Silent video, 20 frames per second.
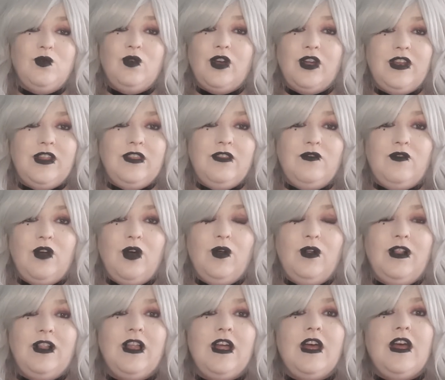good in the
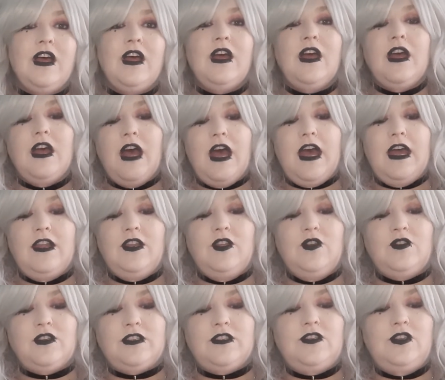role, and
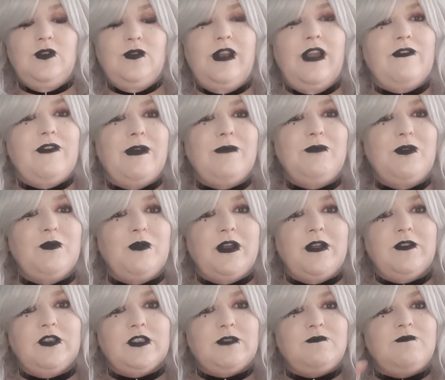you love him. You want
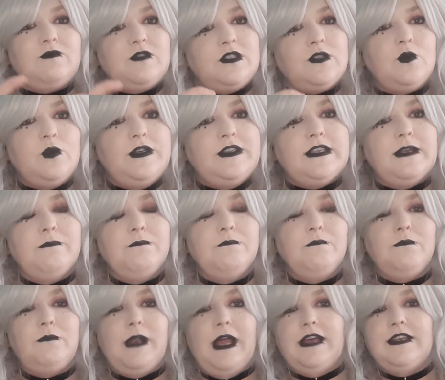to just squeeze him,
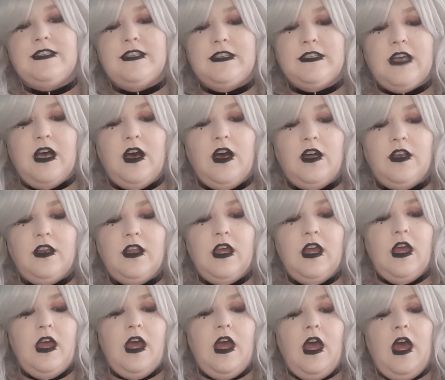bless his heart.
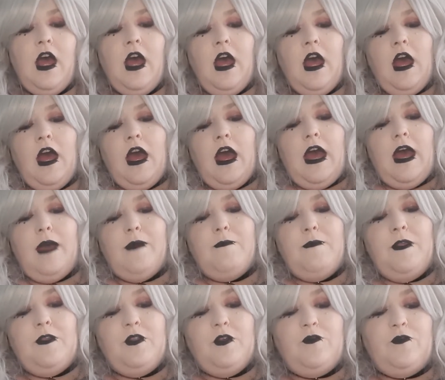
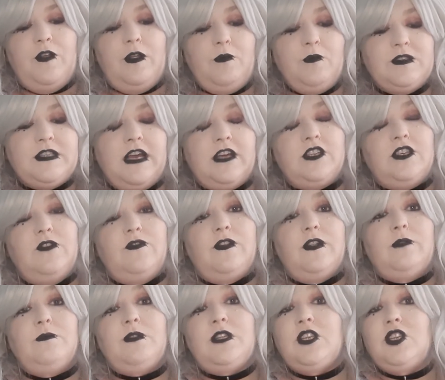The film was actually
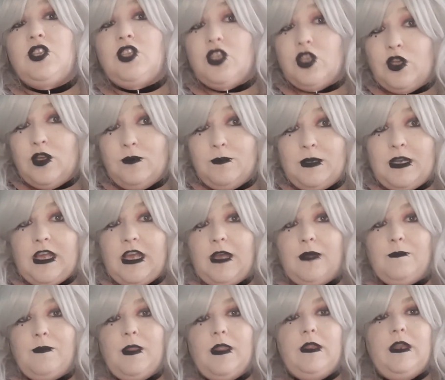filmed in
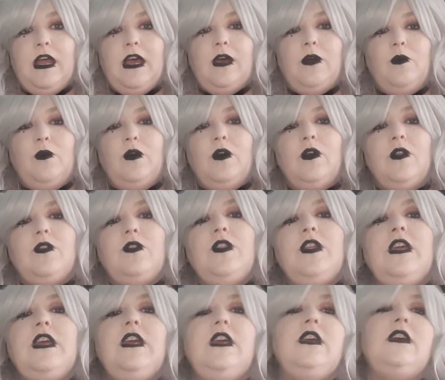Germany. Now,
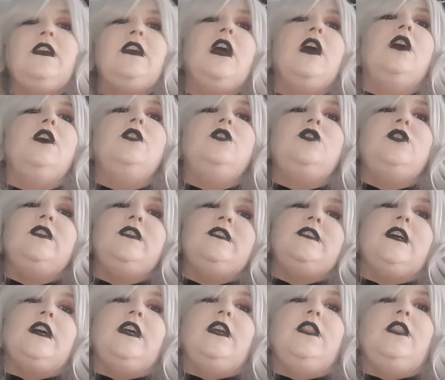the
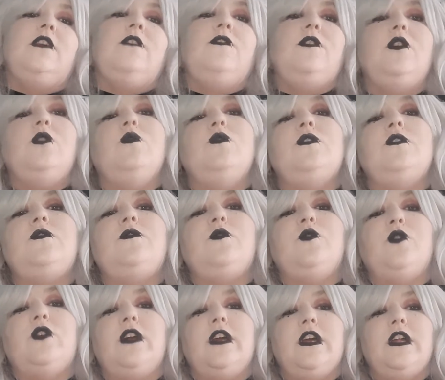countryside they've used
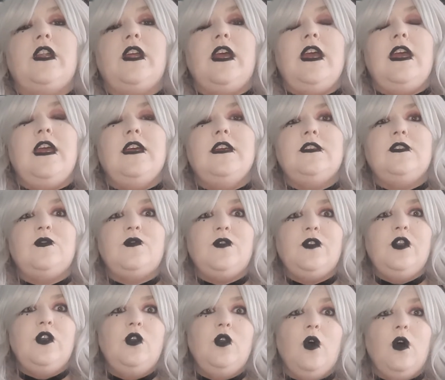for it is
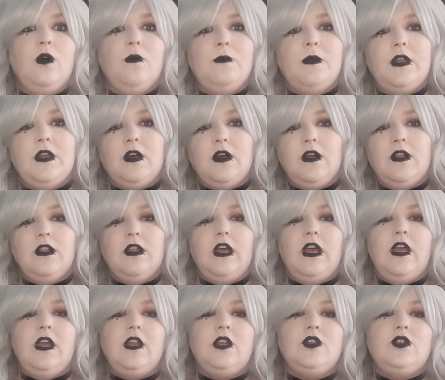phenomenal.
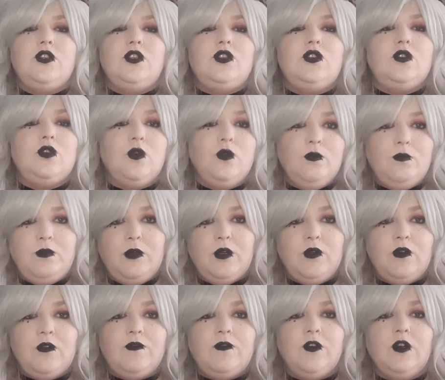It is so
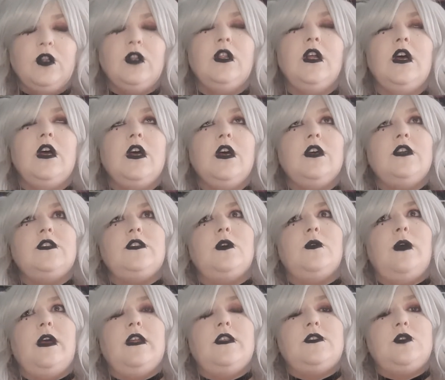beautiful.
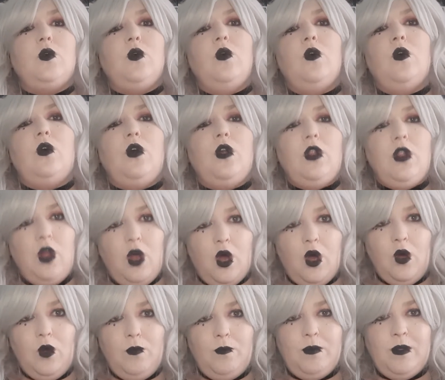So it's all
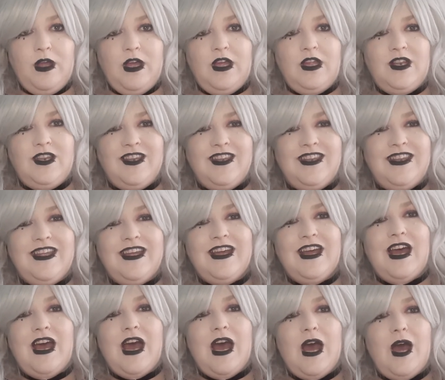open,
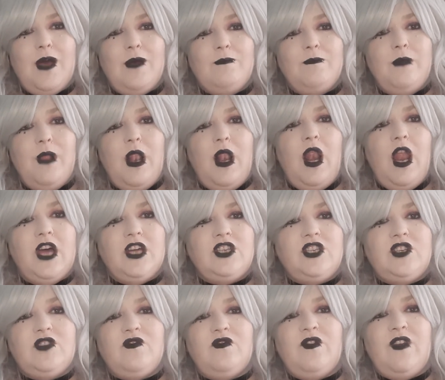
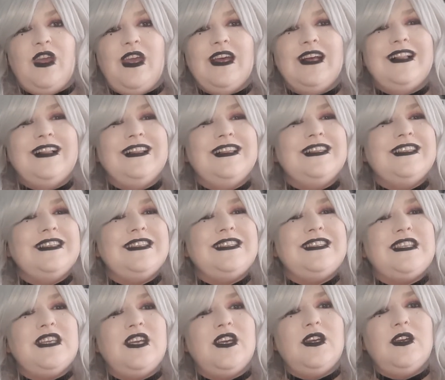lush
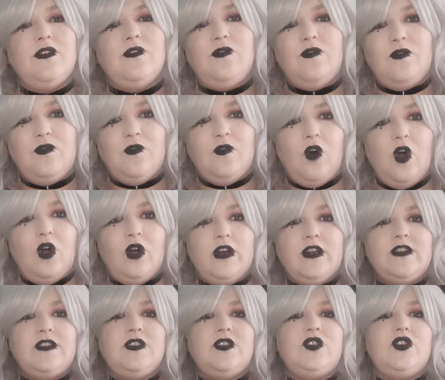fields,
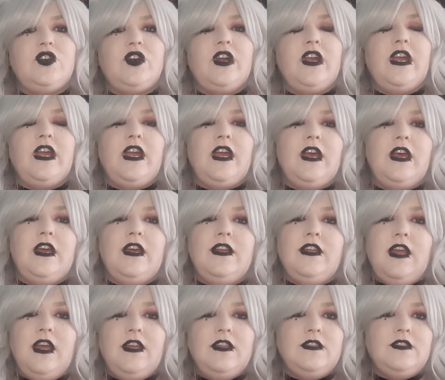forestry.
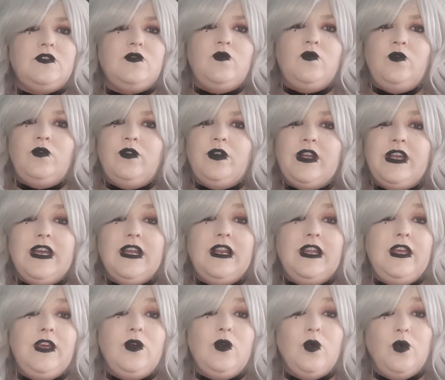It's
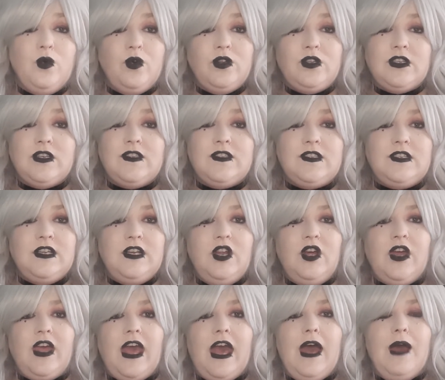really gorgeous to
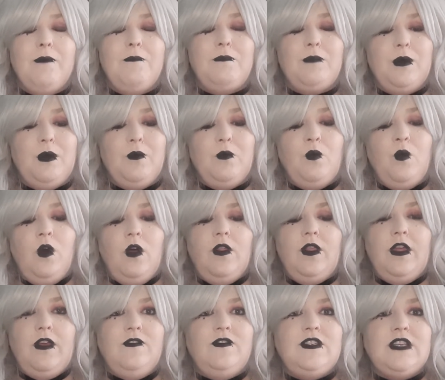look at. But what
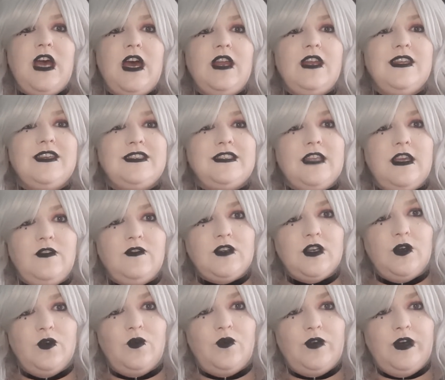they've done is they've
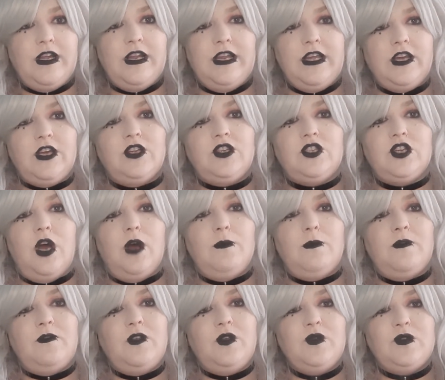done a really good job
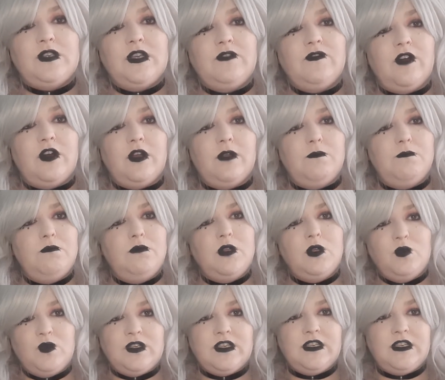of using very
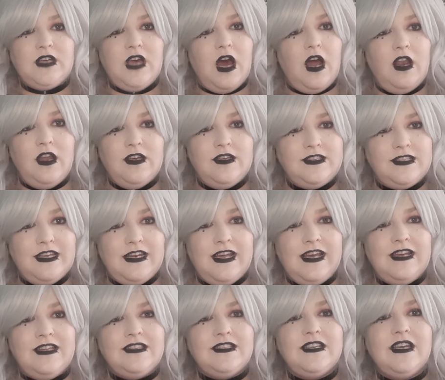muted colours in
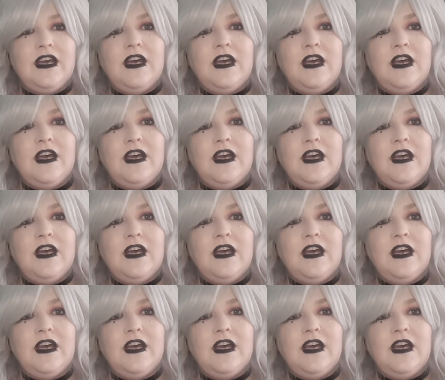it.